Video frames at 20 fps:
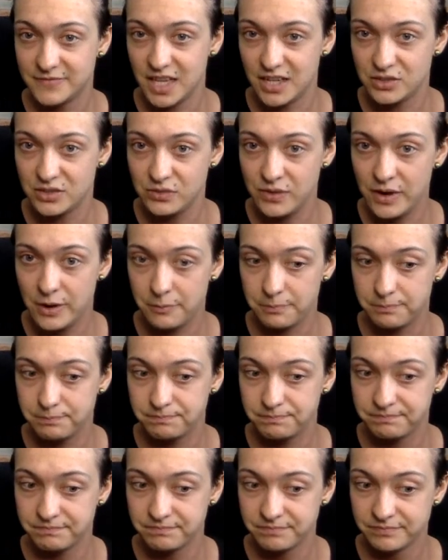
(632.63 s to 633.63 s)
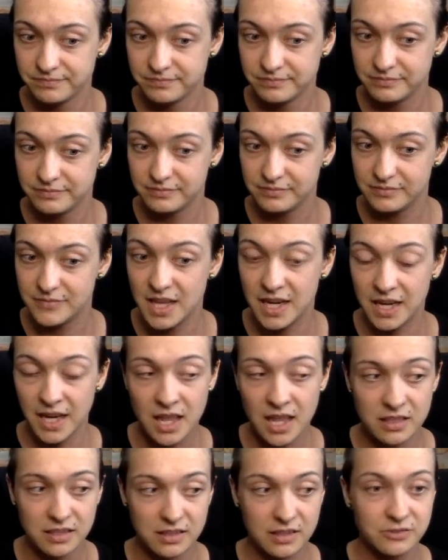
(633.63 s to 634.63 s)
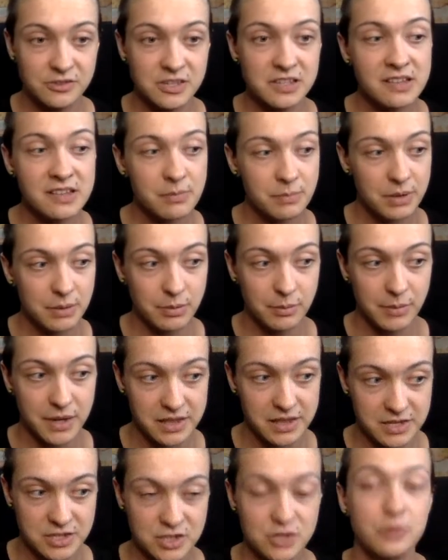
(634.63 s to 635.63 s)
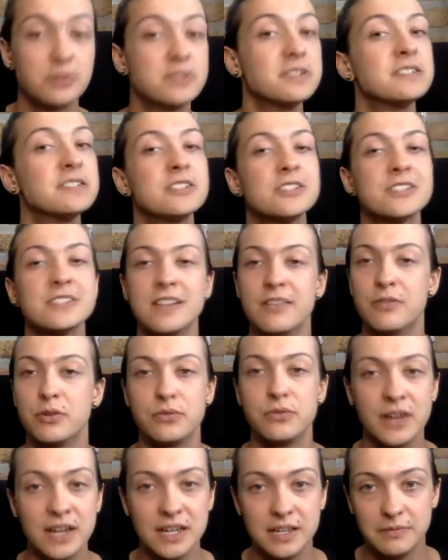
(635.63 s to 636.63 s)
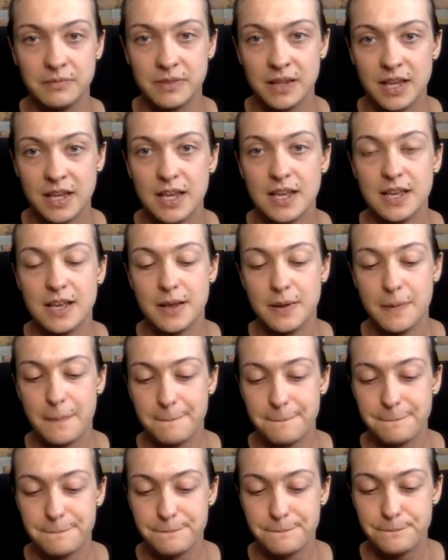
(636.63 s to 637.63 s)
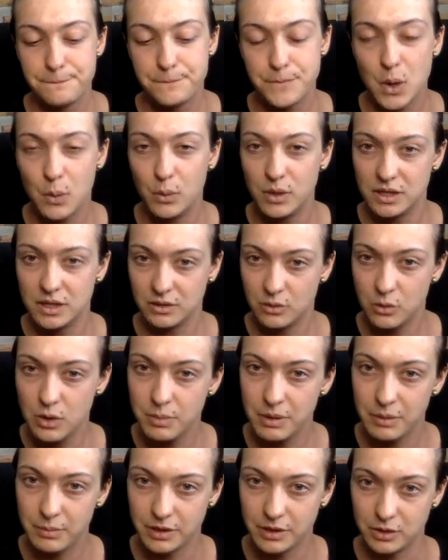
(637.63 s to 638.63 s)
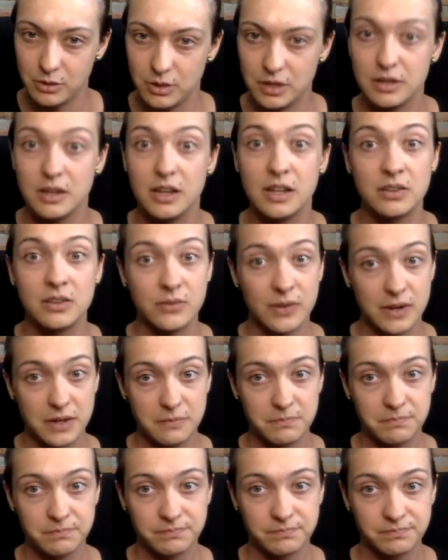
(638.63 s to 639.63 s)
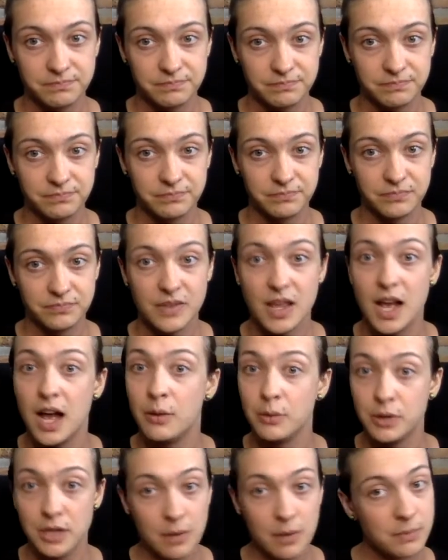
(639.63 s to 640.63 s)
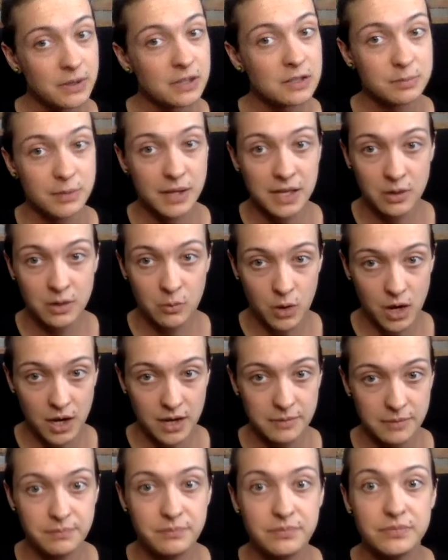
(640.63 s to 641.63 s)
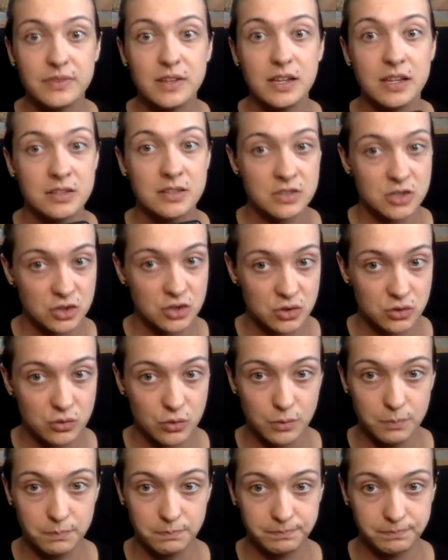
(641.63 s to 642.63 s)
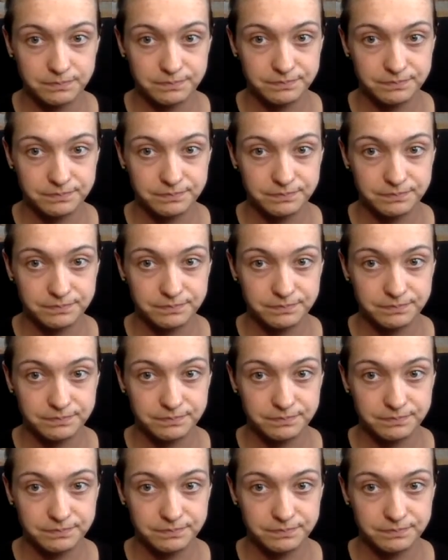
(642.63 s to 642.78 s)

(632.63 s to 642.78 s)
That is fair. And again, if cishet people make these jokes, it's just never funny. But when queer people do it, it's funny. I will not be explaining why. It's just true.